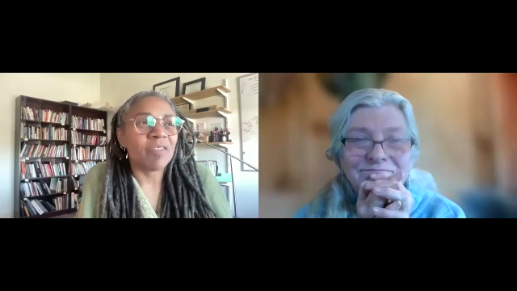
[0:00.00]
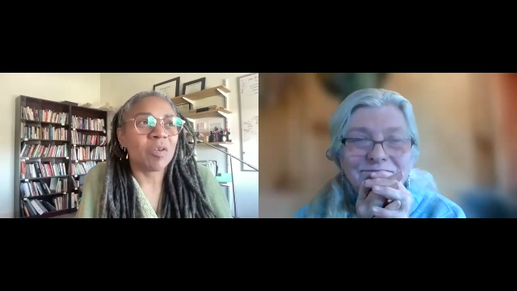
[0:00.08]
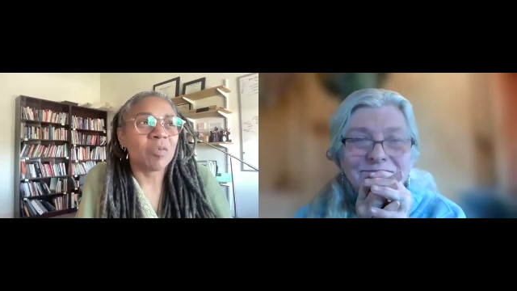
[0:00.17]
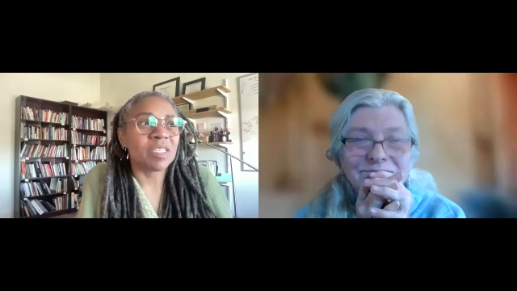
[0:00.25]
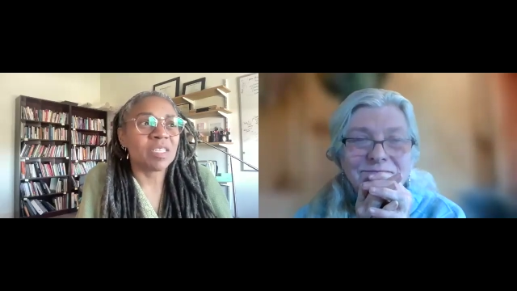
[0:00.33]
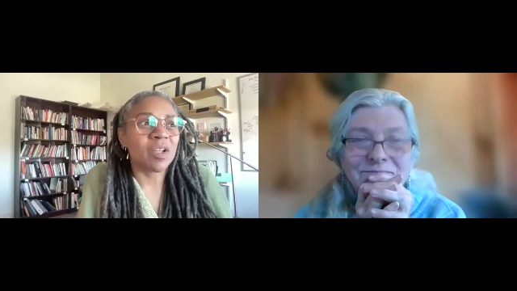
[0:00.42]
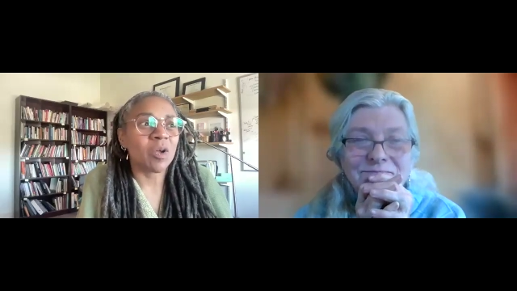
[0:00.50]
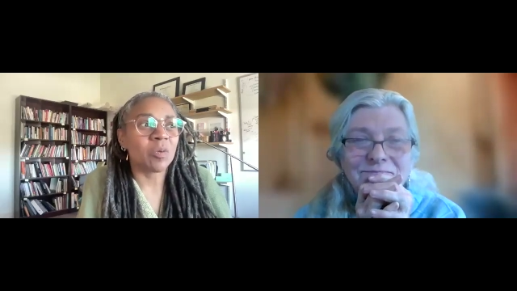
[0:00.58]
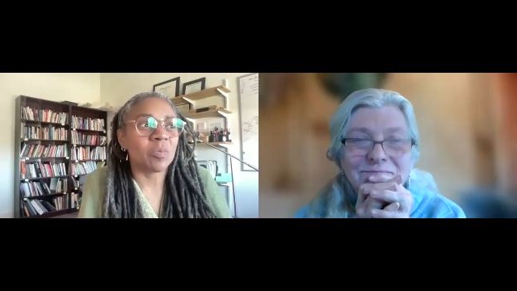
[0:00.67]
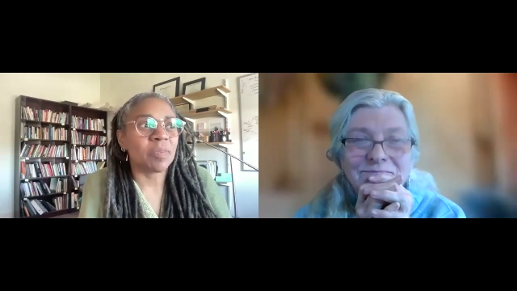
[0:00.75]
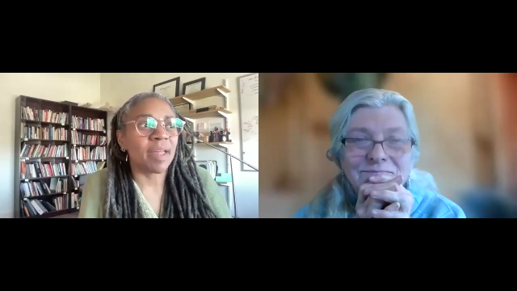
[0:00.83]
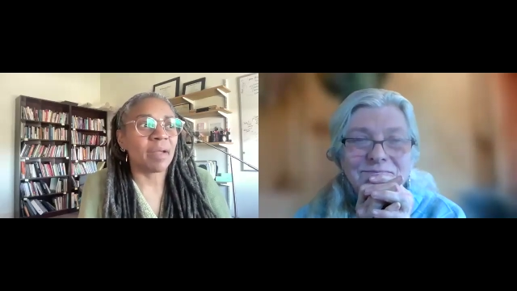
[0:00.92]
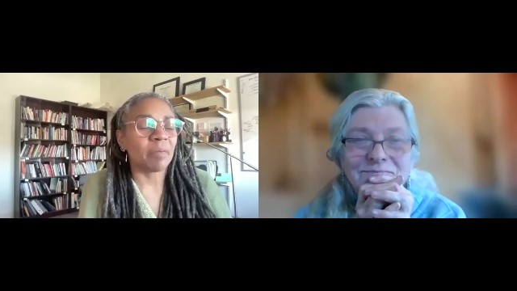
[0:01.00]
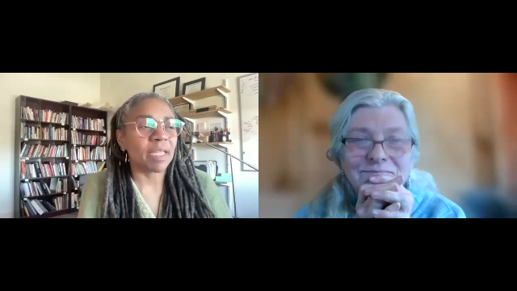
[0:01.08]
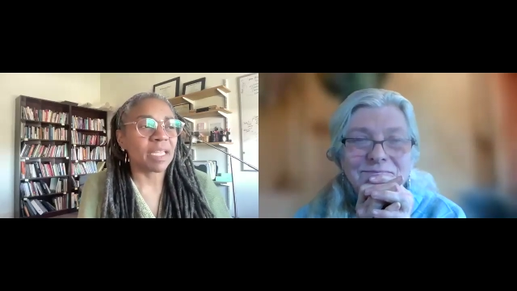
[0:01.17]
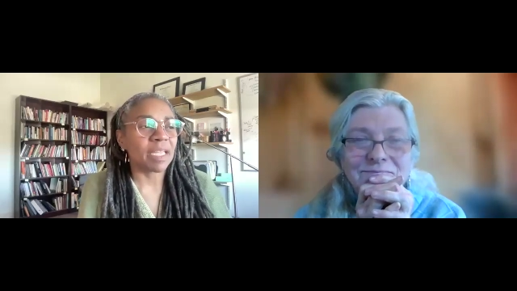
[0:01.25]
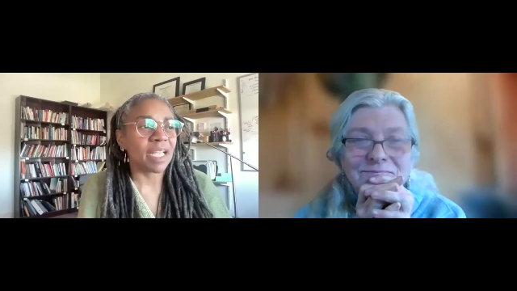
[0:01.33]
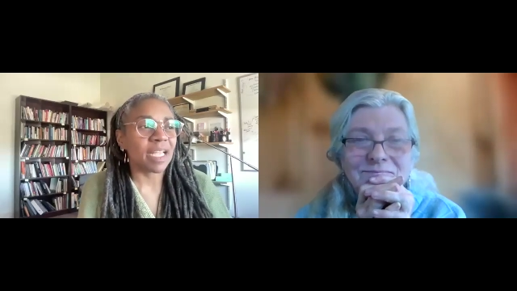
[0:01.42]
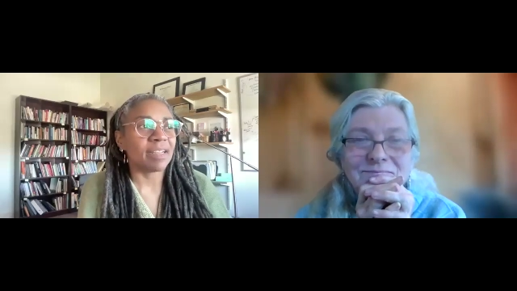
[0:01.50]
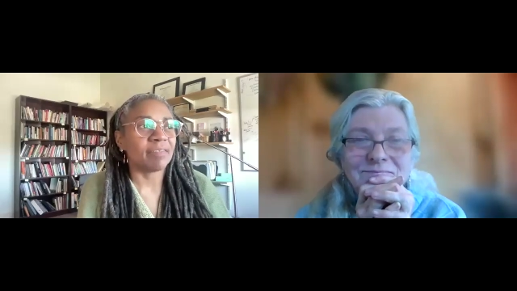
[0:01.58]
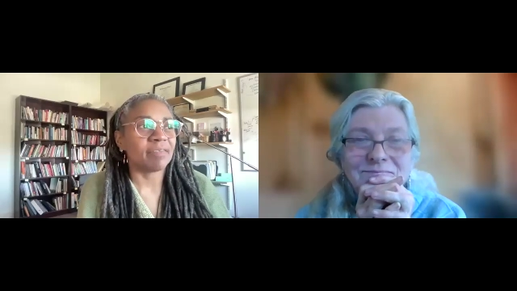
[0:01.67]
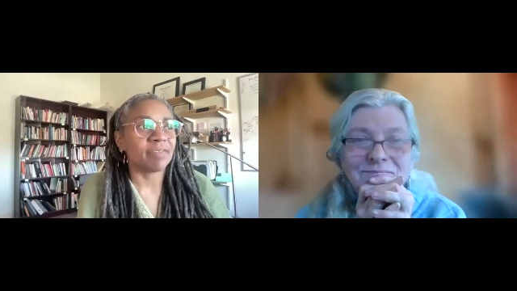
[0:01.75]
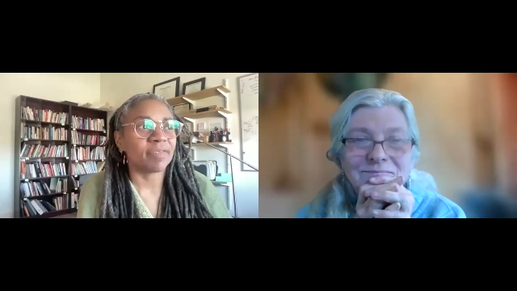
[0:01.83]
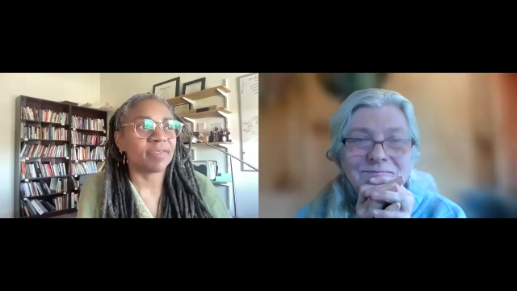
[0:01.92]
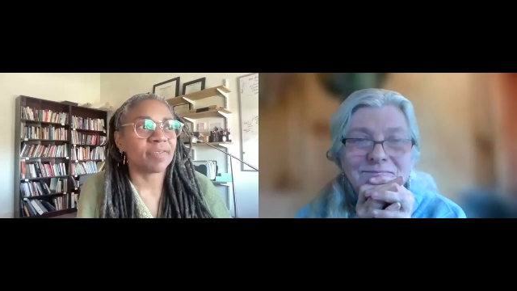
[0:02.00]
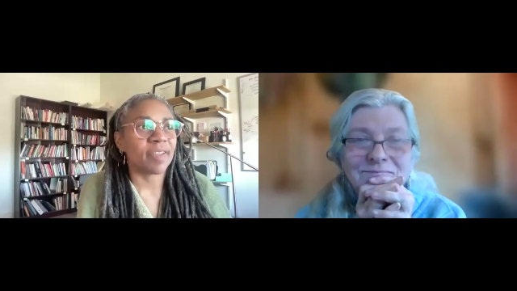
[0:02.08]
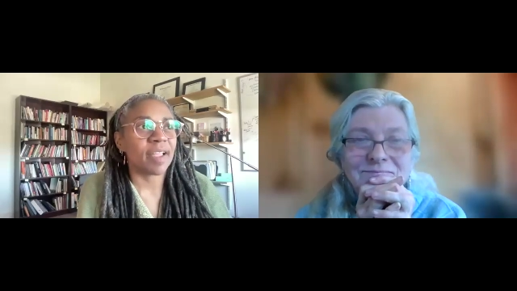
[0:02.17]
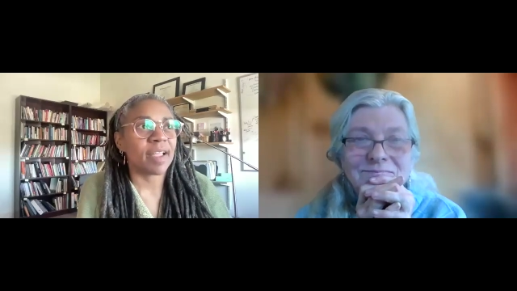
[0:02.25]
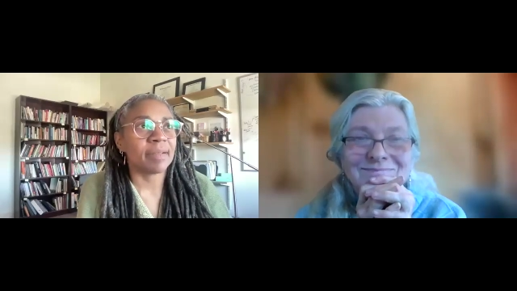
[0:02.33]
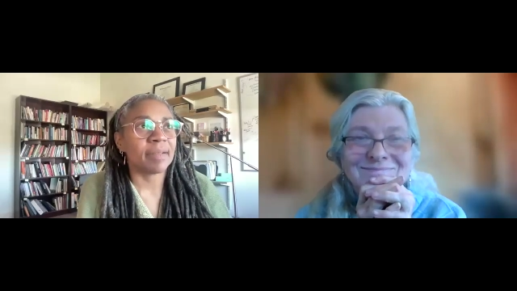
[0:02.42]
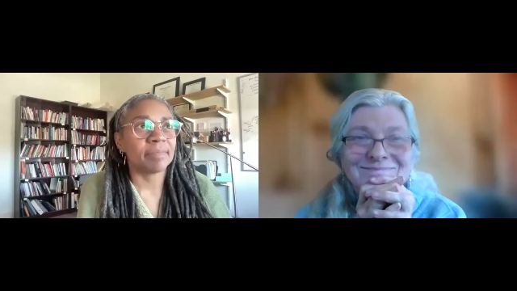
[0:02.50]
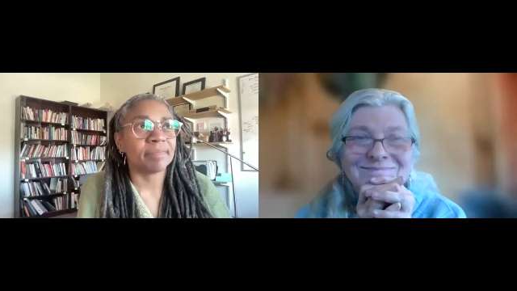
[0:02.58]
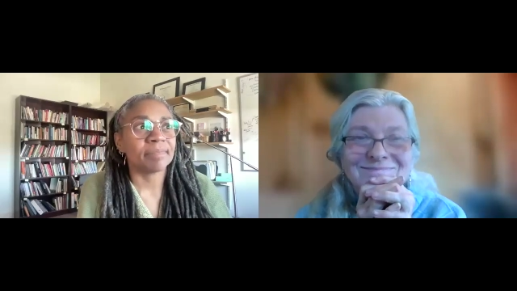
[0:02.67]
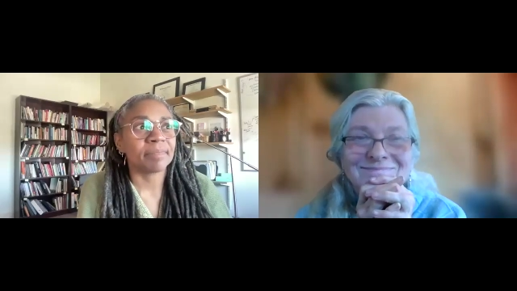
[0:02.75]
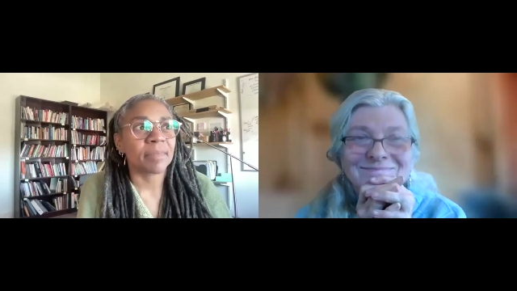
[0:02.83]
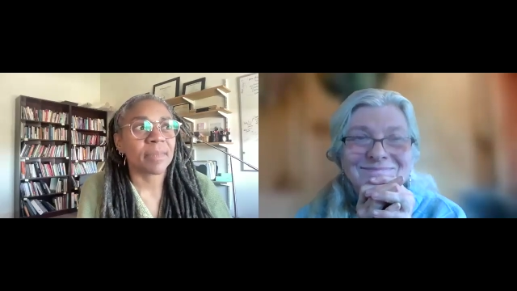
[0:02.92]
Speaker 1: always hoped that we could kind of um,